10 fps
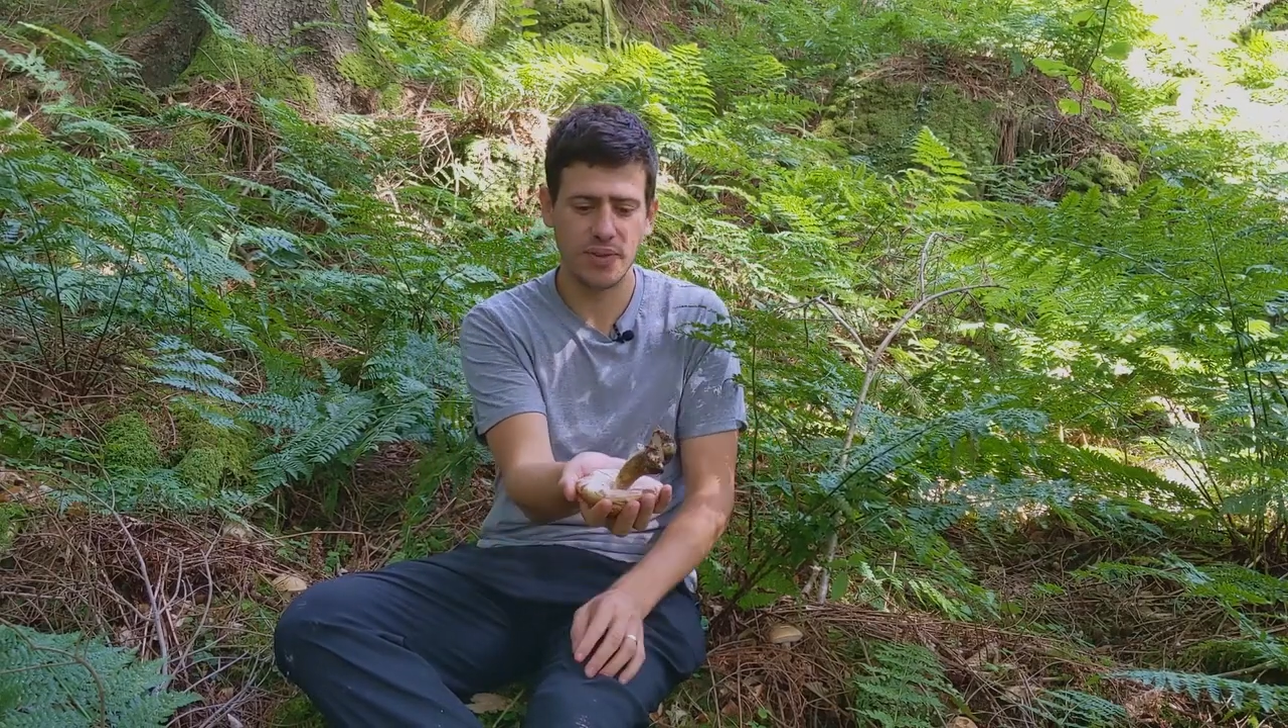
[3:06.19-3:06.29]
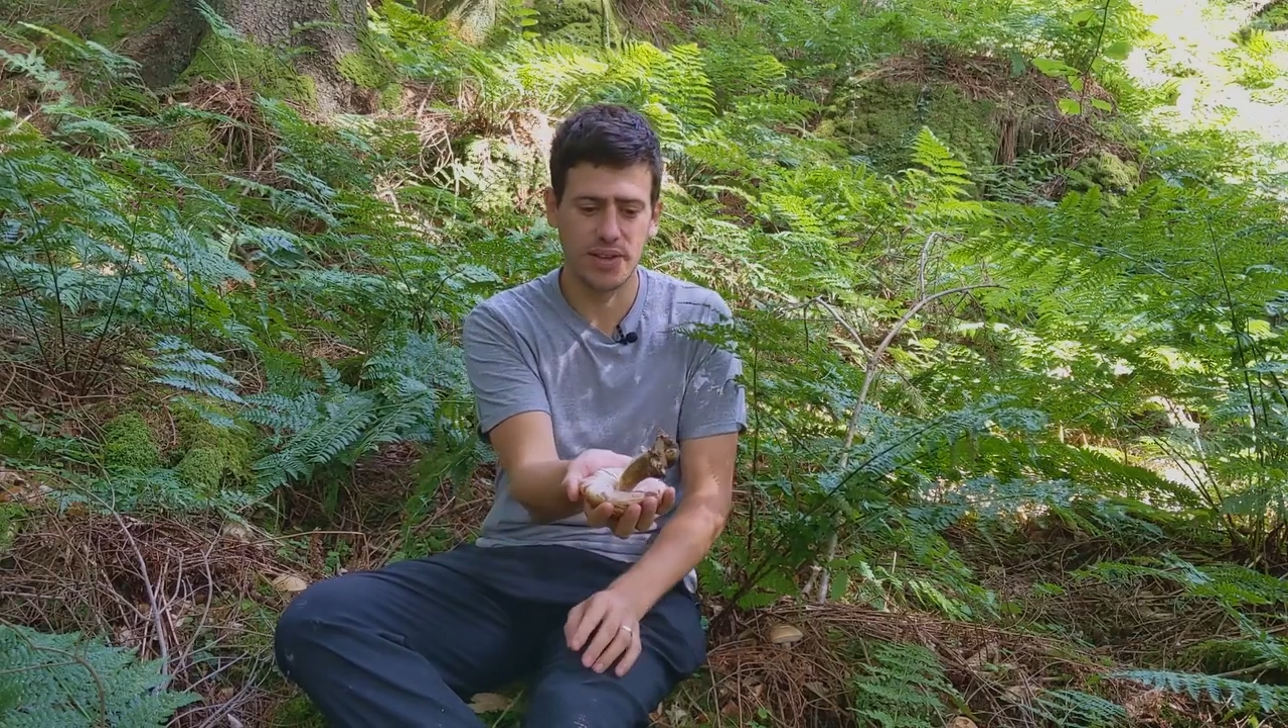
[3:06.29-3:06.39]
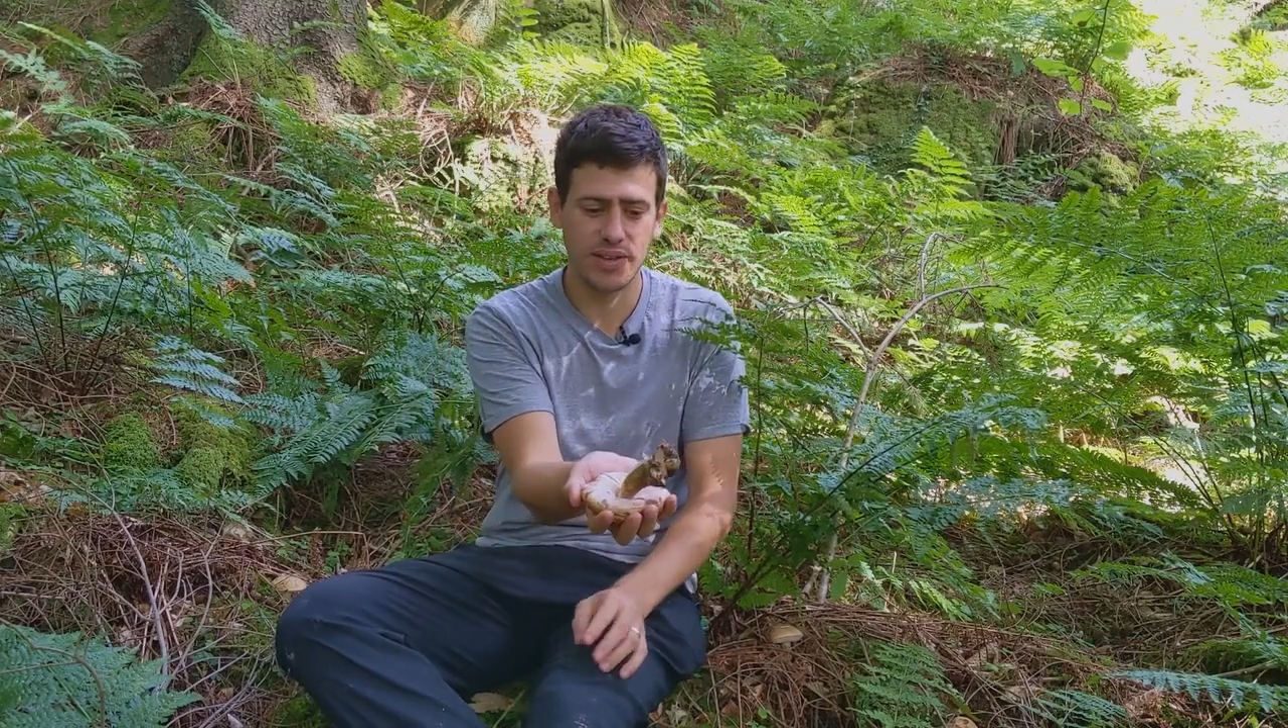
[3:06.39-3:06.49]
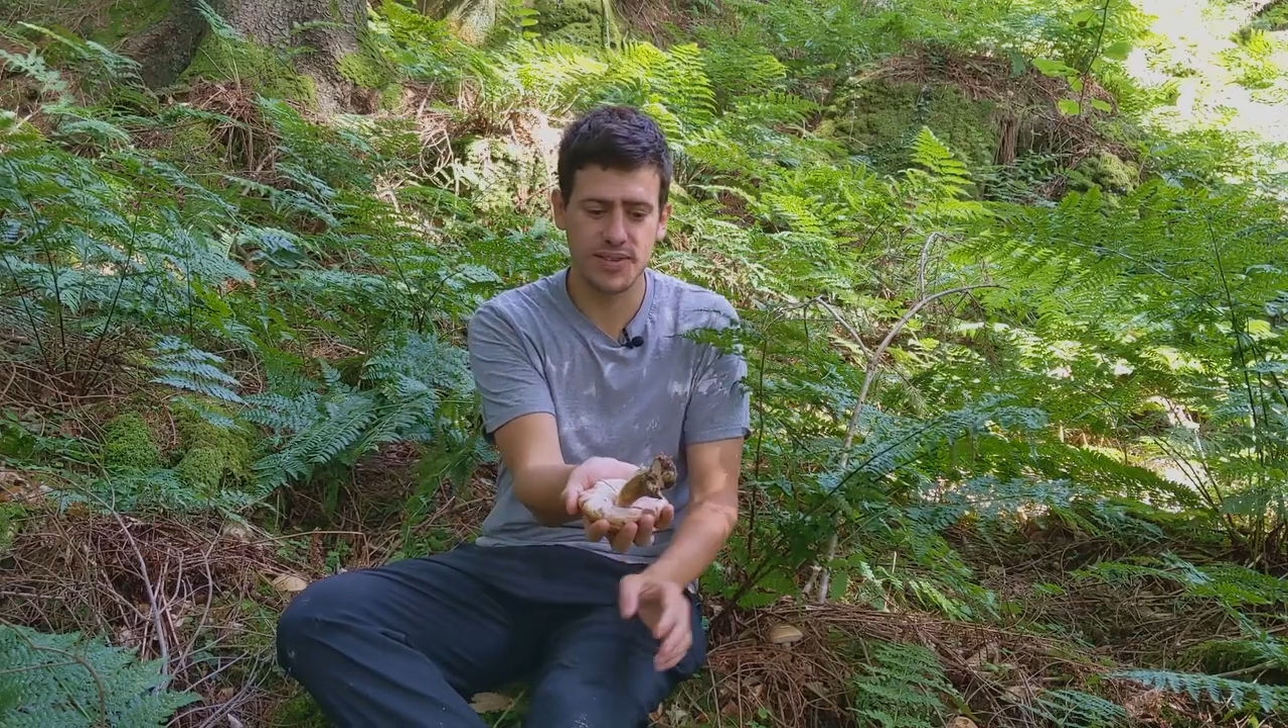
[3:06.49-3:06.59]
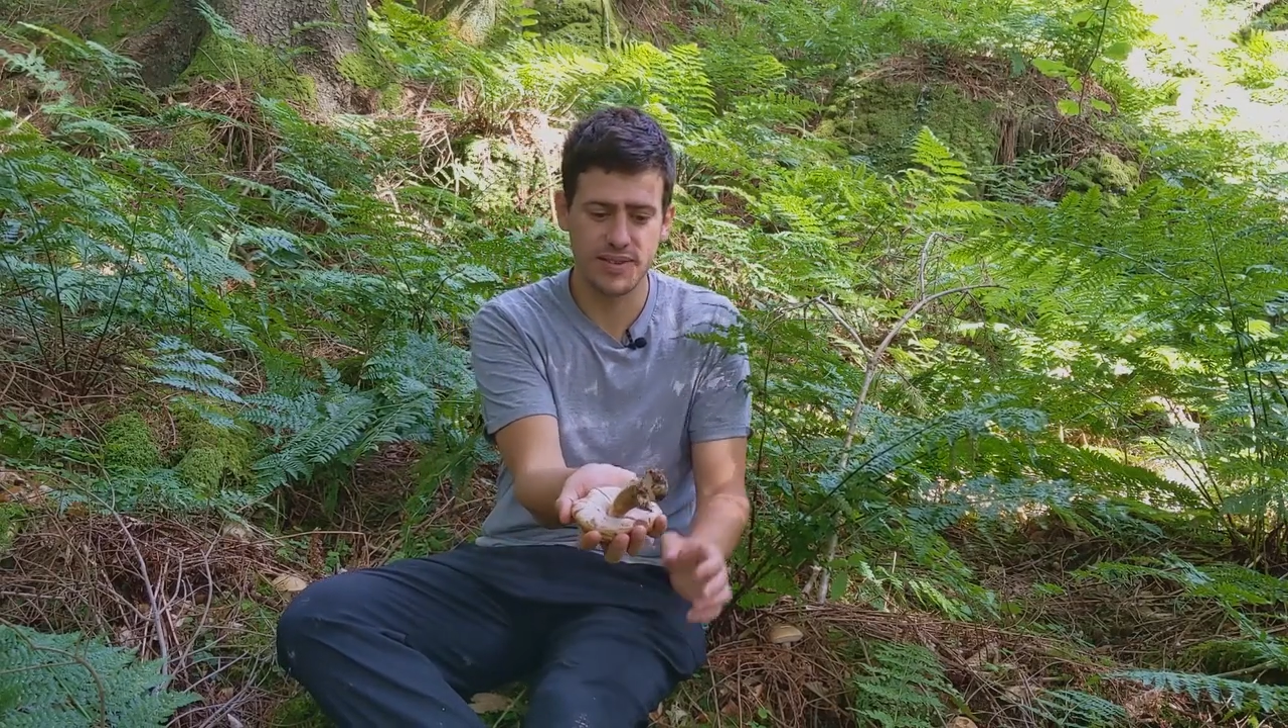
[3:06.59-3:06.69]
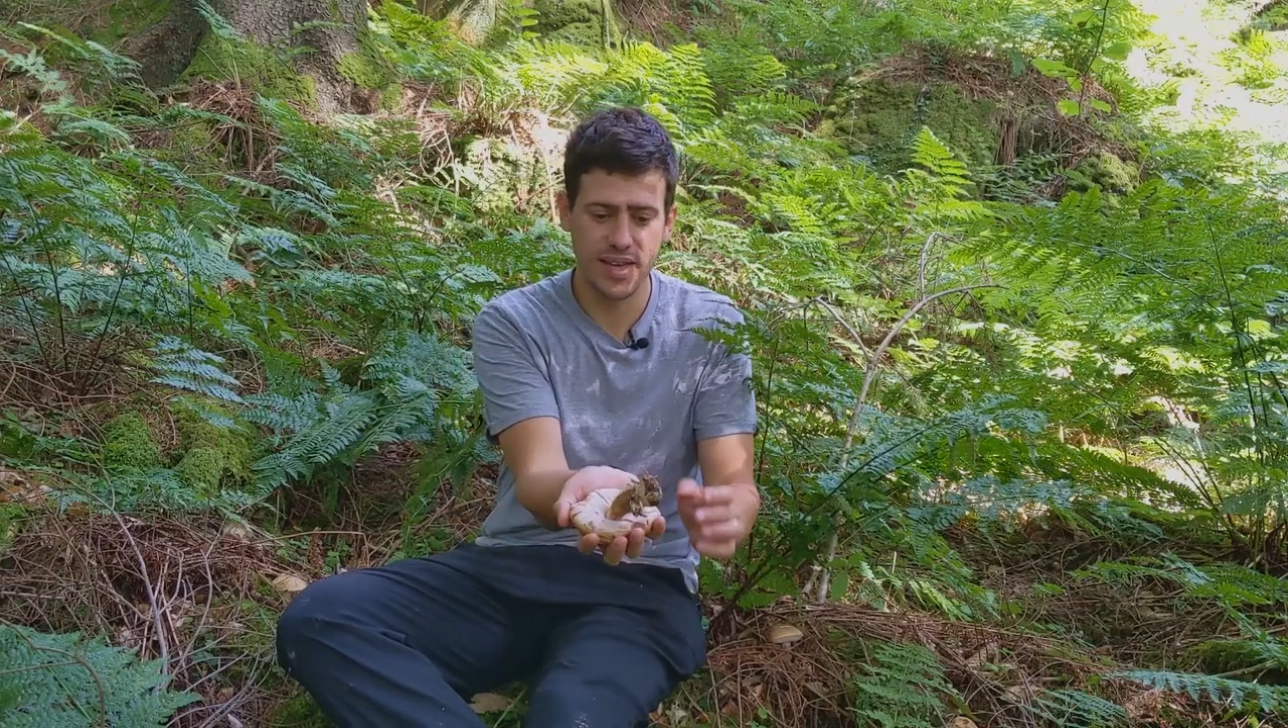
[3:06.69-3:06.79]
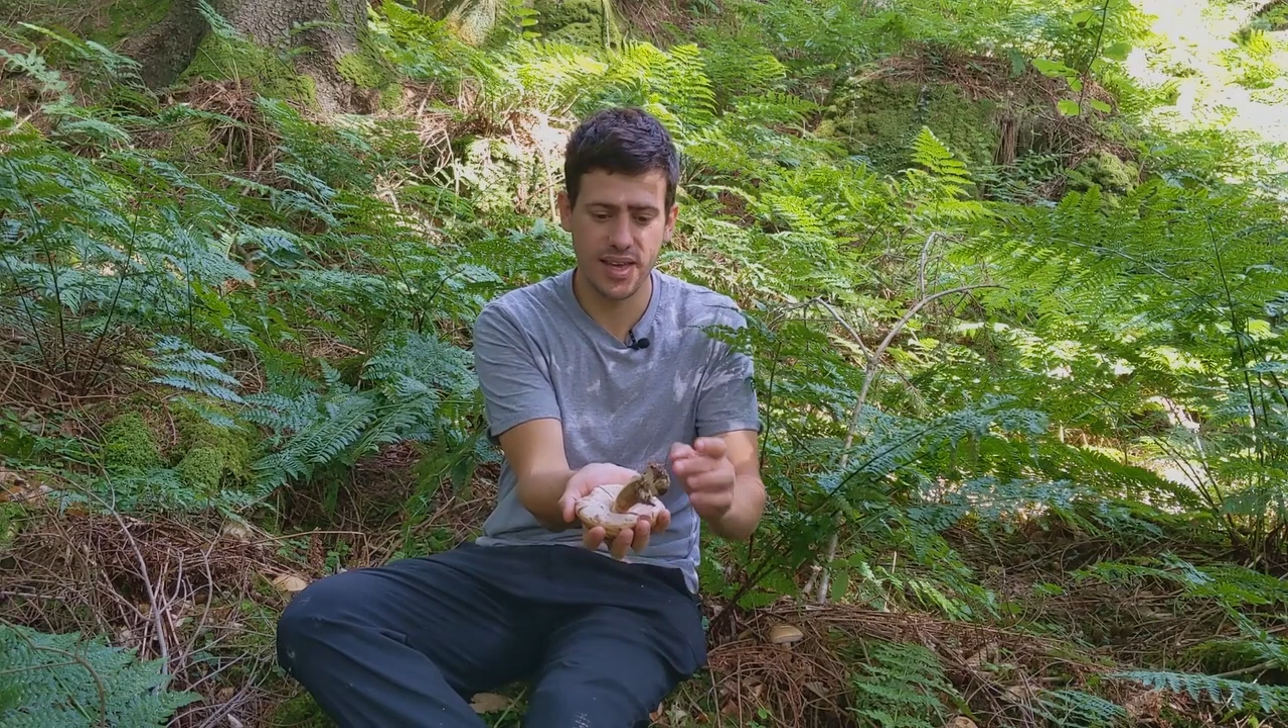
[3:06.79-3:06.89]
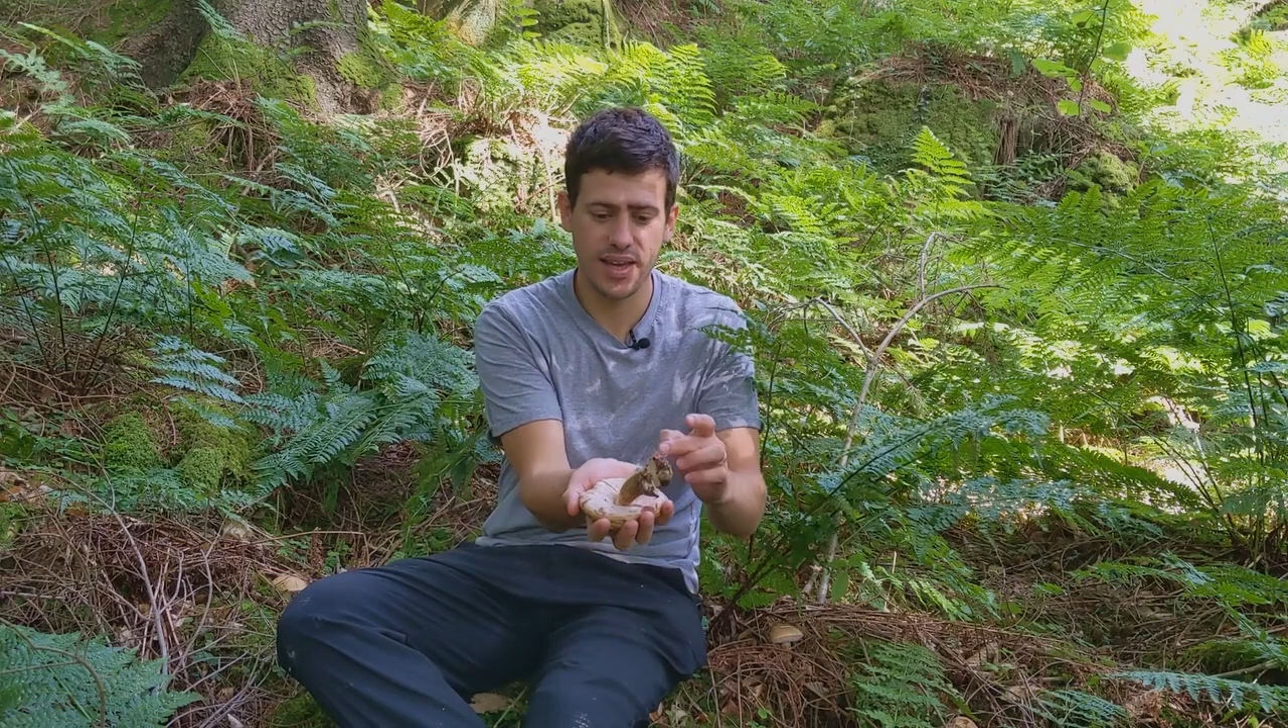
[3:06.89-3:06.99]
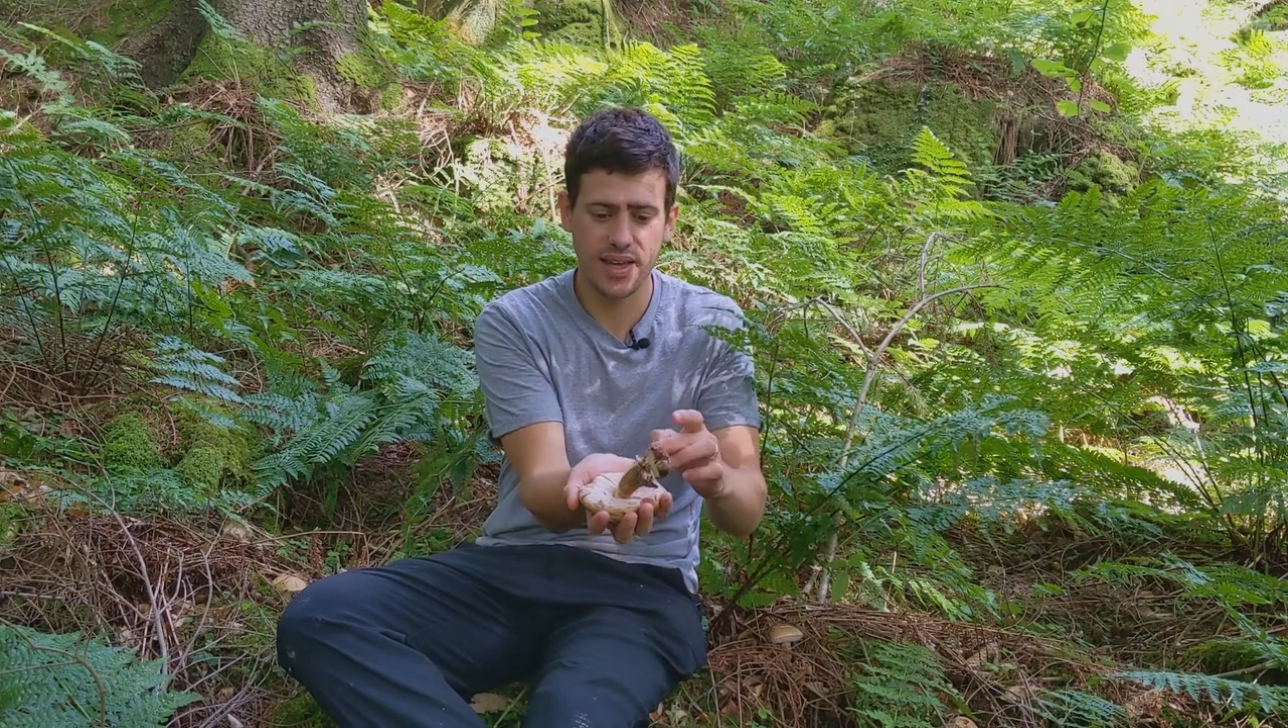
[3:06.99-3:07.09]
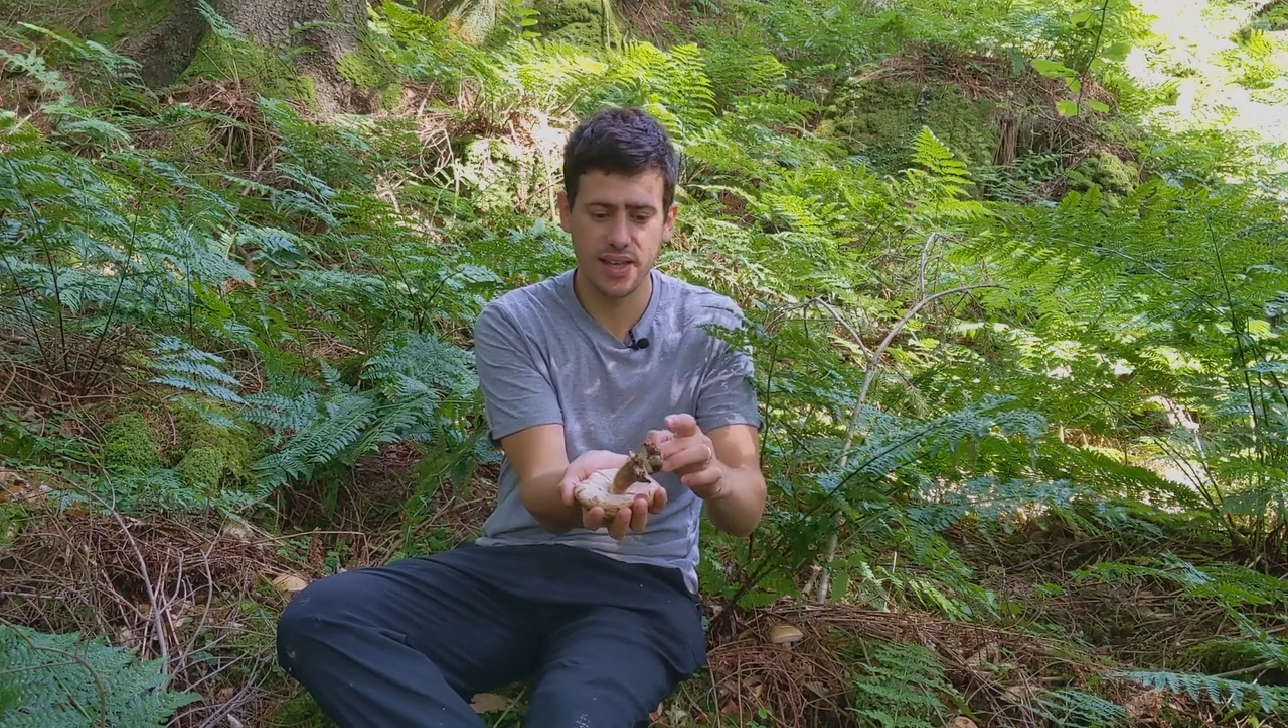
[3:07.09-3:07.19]
you can
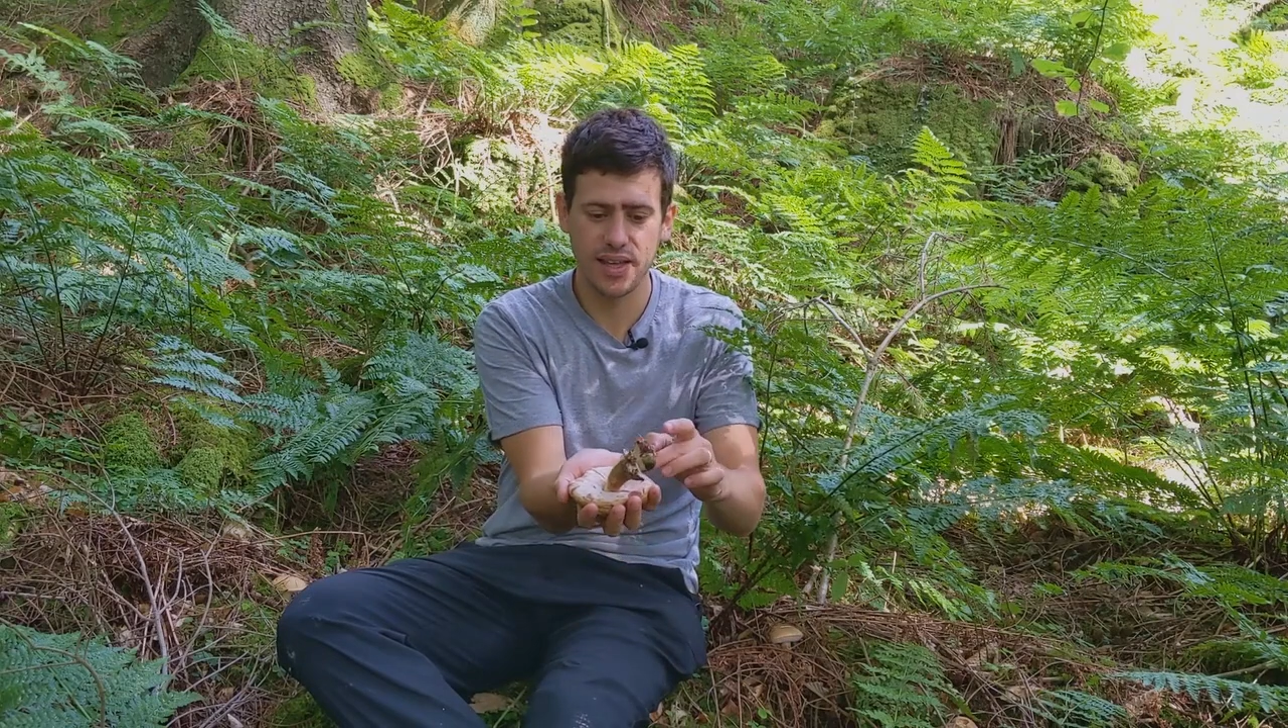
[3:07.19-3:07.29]
see